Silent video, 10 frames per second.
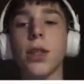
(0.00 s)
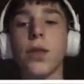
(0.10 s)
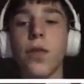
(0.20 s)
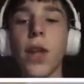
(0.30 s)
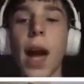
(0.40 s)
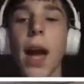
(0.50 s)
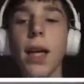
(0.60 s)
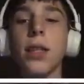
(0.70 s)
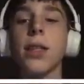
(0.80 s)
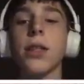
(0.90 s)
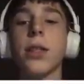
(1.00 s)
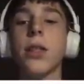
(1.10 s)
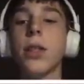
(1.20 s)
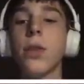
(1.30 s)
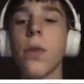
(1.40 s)
there's flags,
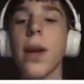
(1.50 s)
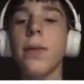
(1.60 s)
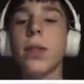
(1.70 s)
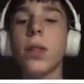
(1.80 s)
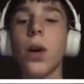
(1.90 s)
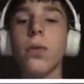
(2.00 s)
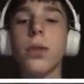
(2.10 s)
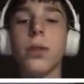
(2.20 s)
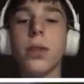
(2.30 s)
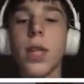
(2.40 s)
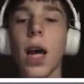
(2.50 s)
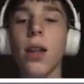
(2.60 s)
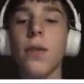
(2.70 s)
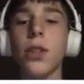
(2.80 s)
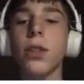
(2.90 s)
there's gravestones, there's
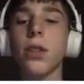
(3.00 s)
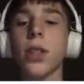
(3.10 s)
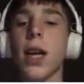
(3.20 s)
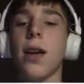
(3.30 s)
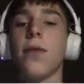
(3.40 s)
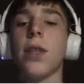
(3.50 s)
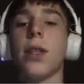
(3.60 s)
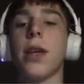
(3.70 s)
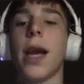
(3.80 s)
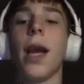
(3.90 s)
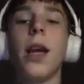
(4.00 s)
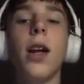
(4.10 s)
televisions, there's everything.